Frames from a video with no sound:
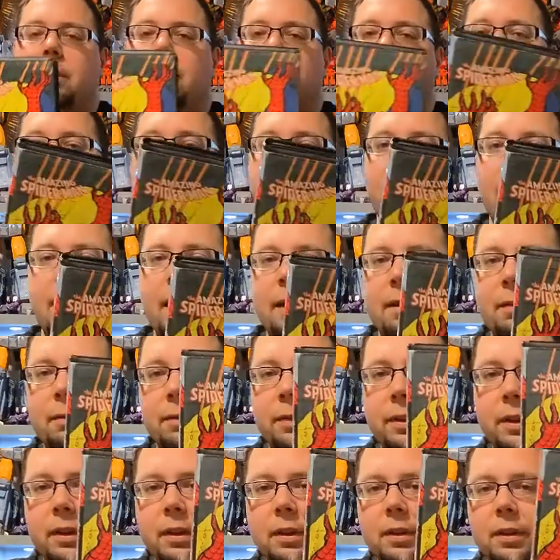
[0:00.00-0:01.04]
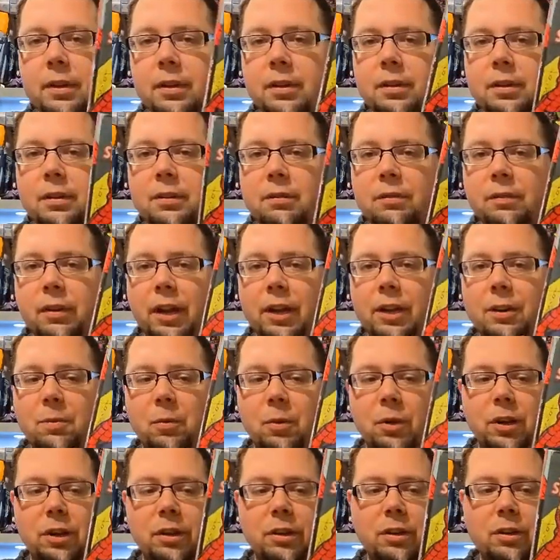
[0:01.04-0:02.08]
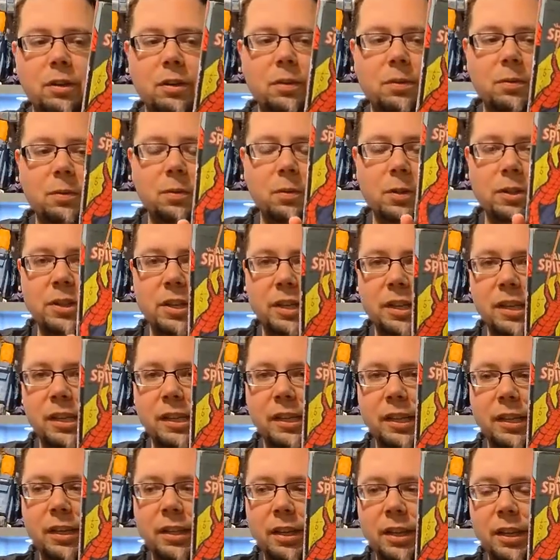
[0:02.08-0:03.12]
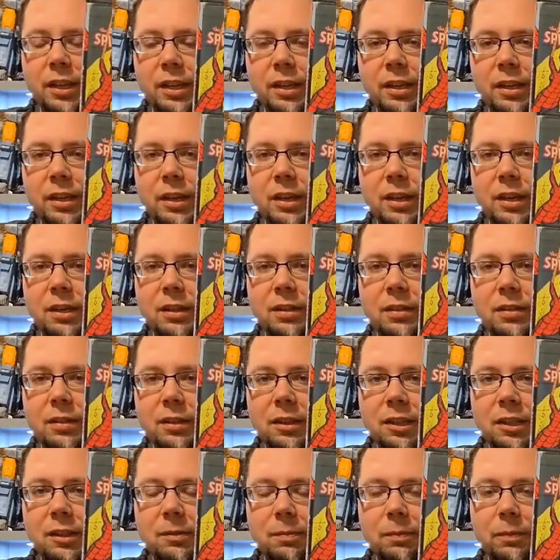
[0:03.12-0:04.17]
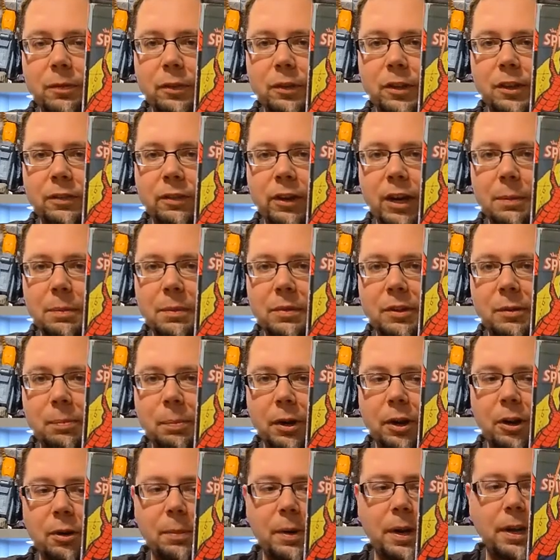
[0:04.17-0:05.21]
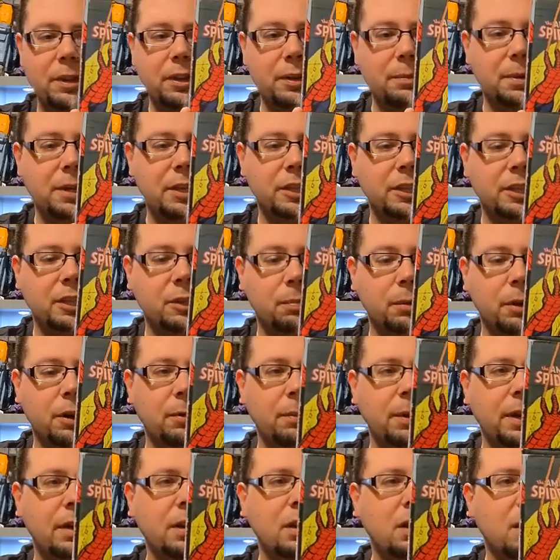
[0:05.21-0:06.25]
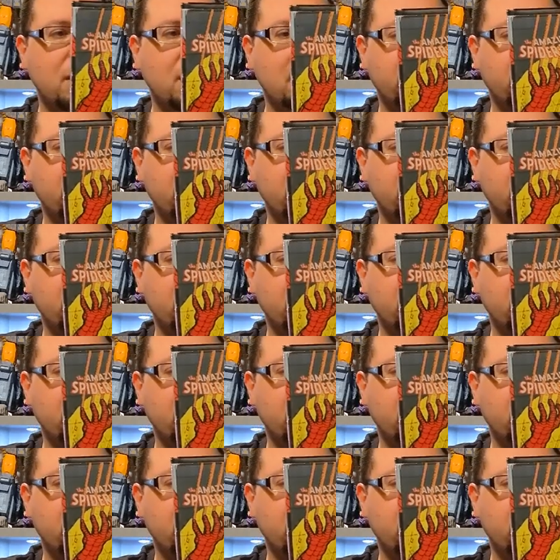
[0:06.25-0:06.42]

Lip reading: we have Volume 1, which is this first volume of Spider-Man, The Amazing Spider-Man.